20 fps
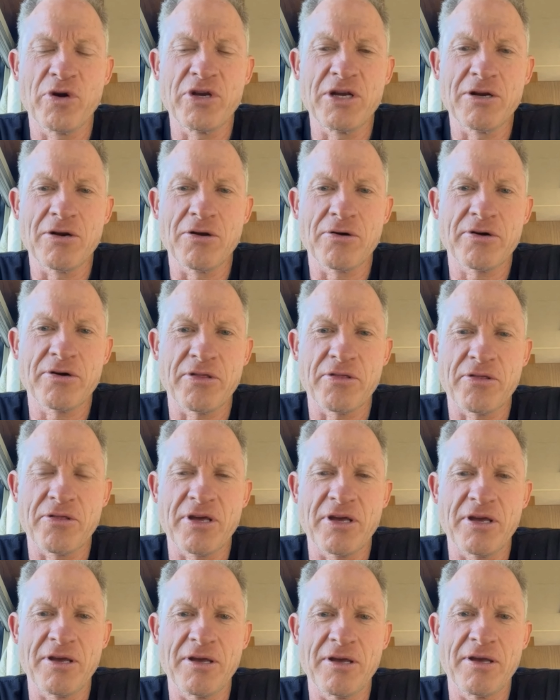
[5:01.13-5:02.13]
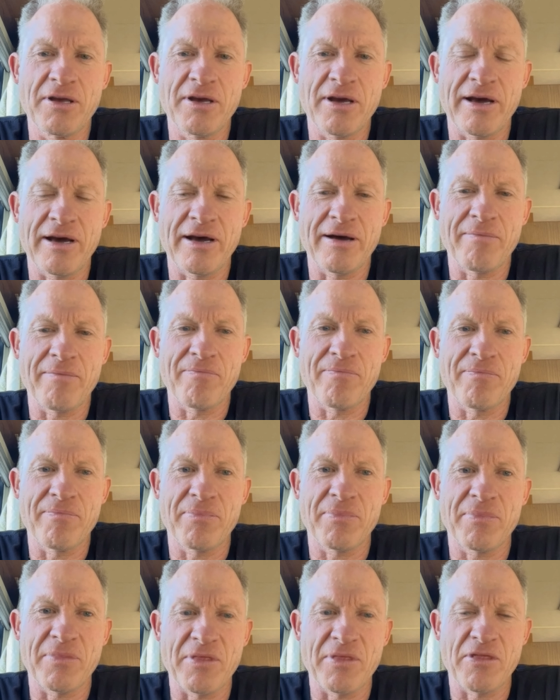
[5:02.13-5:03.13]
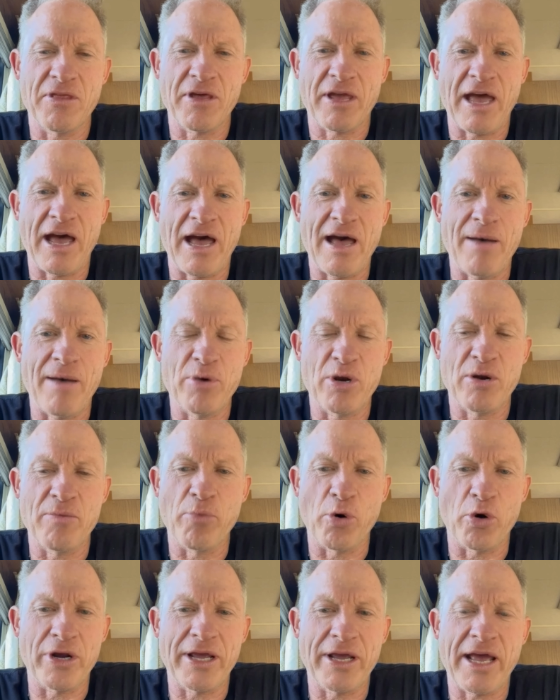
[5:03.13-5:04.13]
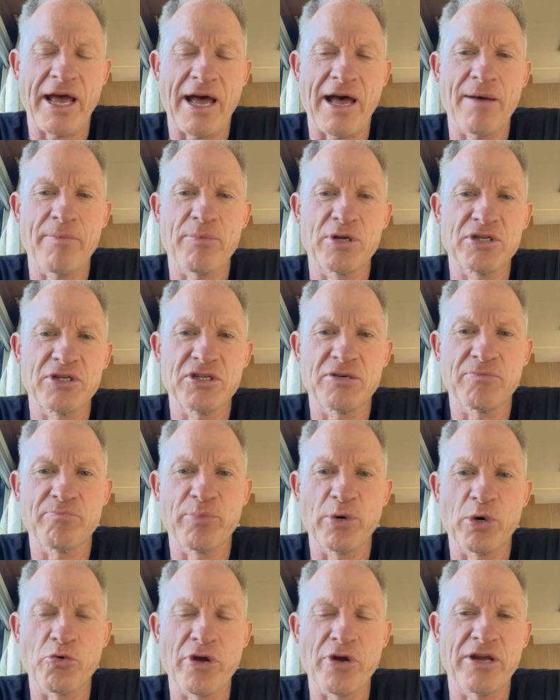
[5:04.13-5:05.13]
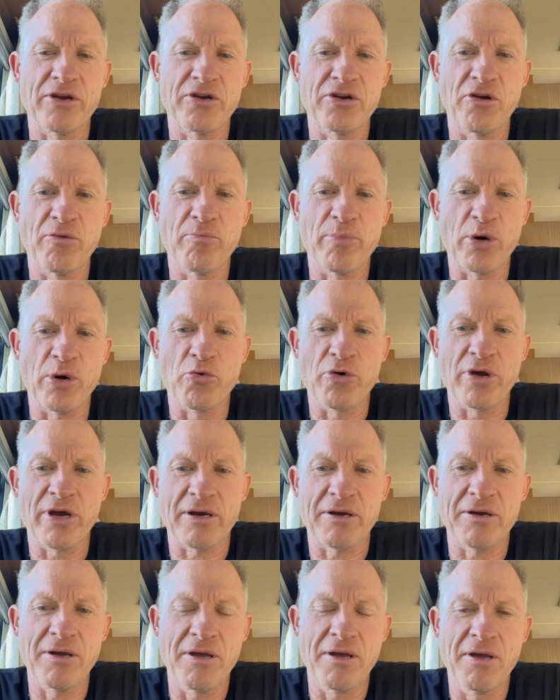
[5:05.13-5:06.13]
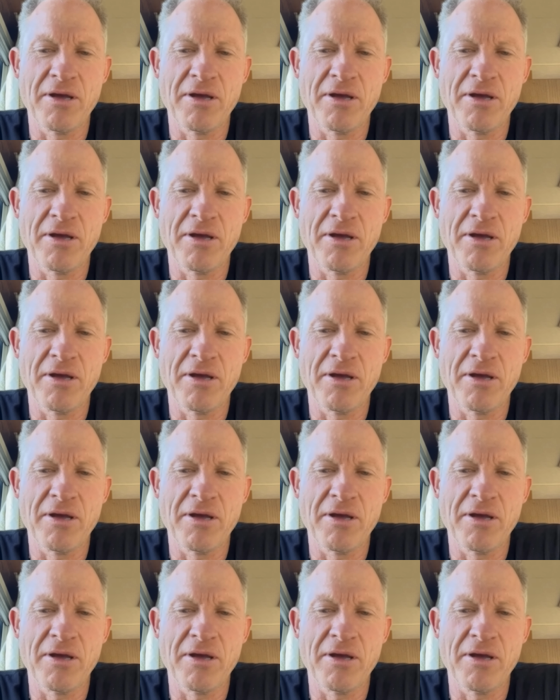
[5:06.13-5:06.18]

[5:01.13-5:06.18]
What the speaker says: you look at the carbon, embodied carbons in building a new building,